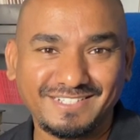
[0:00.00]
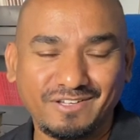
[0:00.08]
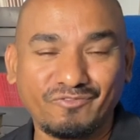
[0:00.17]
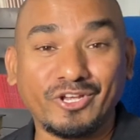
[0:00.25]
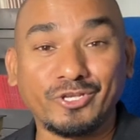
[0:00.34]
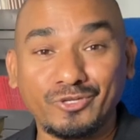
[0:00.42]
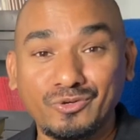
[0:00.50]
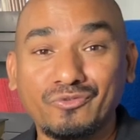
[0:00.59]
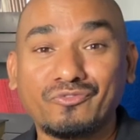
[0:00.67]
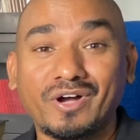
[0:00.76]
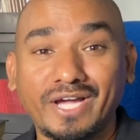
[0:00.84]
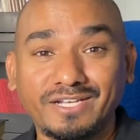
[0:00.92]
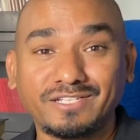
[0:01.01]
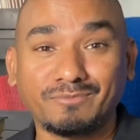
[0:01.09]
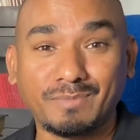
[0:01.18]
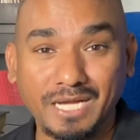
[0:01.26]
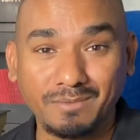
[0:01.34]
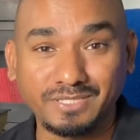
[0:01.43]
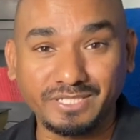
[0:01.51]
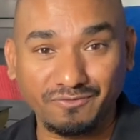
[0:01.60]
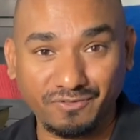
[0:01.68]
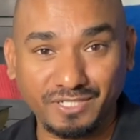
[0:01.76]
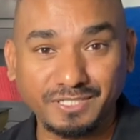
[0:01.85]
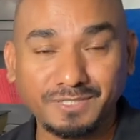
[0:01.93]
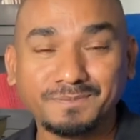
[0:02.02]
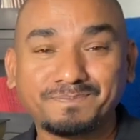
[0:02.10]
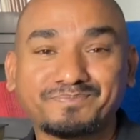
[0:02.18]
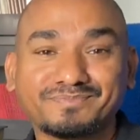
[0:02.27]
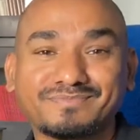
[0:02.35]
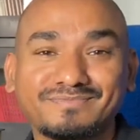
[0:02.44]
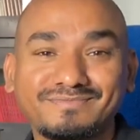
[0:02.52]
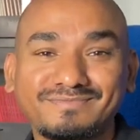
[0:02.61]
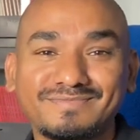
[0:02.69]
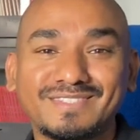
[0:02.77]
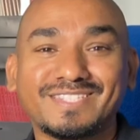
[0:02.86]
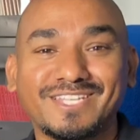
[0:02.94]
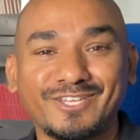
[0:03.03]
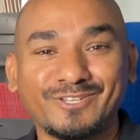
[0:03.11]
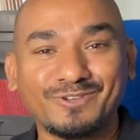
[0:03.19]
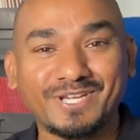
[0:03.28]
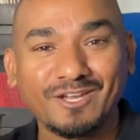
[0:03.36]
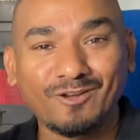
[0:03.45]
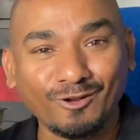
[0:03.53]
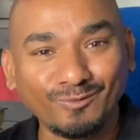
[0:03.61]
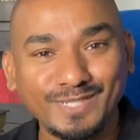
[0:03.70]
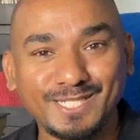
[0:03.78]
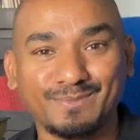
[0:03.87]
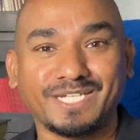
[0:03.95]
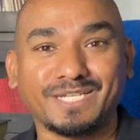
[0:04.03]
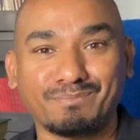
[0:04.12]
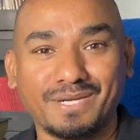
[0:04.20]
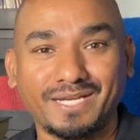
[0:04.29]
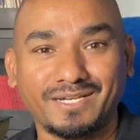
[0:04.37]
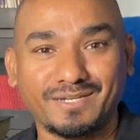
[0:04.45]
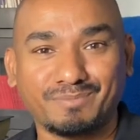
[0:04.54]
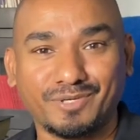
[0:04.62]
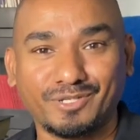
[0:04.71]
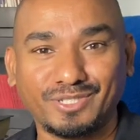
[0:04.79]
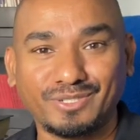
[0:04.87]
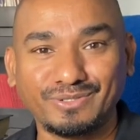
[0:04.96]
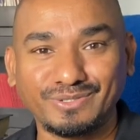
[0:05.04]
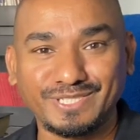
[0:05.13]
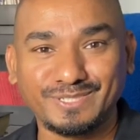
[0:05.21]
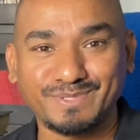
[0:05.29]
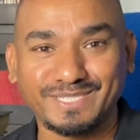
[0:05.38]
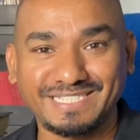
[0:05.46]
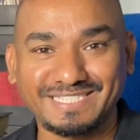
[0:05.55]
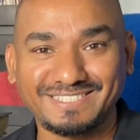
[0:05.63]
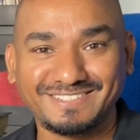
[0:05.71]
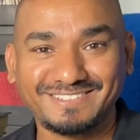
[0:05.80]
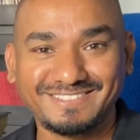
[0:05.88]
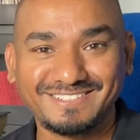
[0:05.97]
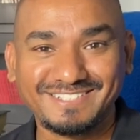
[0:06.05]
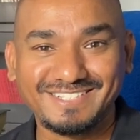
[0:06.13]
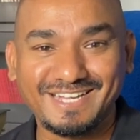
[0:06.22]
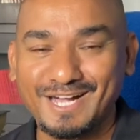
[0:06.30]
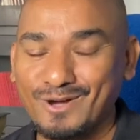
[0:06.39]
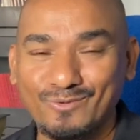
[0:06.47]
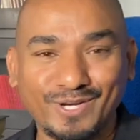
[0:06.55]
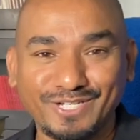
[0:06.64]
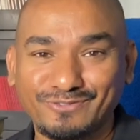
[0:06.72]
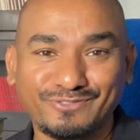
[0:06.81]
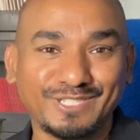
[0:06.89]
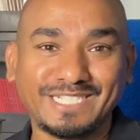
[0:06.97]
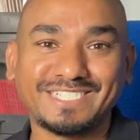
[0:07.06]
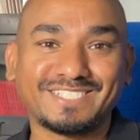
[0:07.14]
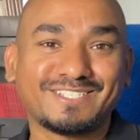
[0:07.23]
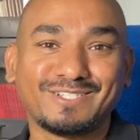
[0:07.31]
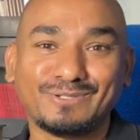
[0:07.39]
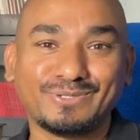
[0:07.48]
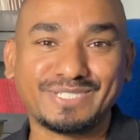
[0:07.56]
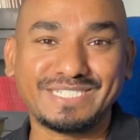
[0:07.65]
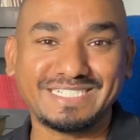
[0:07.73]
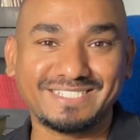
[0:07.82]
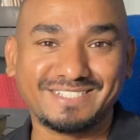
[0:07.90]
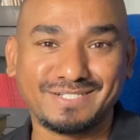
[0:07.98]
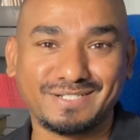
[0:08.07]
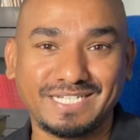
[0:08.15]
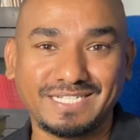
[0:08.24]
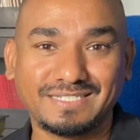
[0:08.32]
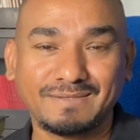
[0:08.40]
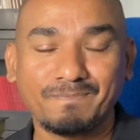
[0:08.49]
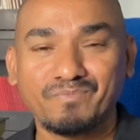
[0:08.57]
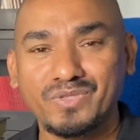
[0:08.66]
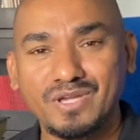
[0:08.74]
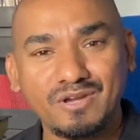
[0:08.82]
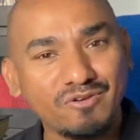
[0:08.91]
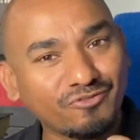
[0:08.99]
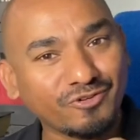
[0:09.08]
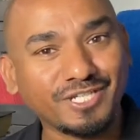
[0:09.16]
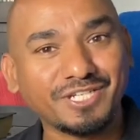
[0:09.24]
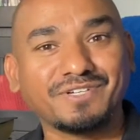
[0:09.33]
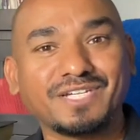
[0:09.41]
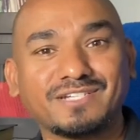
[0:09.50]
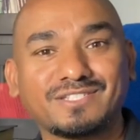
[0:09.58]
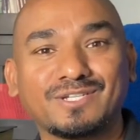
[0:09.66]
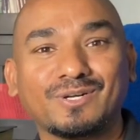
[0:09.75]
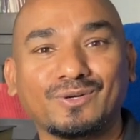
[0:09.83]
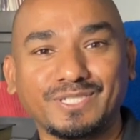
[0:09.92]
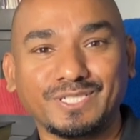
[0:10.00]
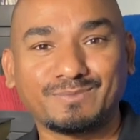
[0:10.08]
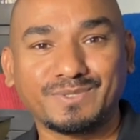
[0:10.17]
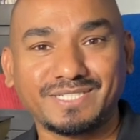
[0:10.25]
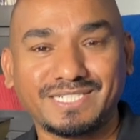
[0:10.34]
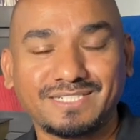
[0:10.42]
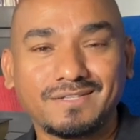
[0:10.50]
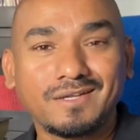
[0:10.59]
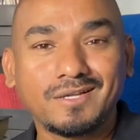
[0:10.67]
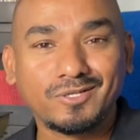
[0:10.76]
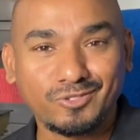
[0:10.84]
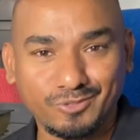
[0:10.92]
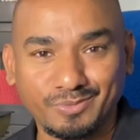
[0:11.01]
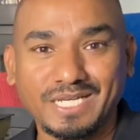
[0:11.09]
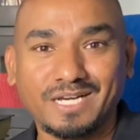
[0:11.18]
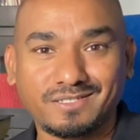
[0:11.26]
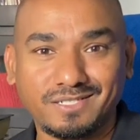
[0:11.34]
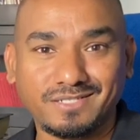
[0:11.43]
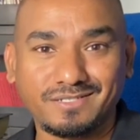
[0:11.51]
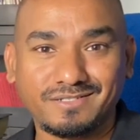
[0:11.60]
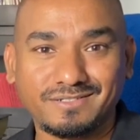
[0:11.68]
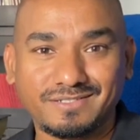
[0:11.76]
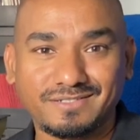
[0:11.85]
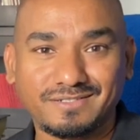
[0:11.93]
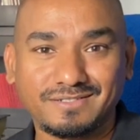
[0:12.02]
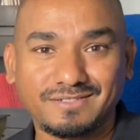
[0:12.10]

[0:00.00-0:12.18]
When you find the Bible difficult, then you can always be dependent upon the Holy Spirit. How wonderful is the Lord Jesus Christ for giving us the Holy Spirit to be our teachers.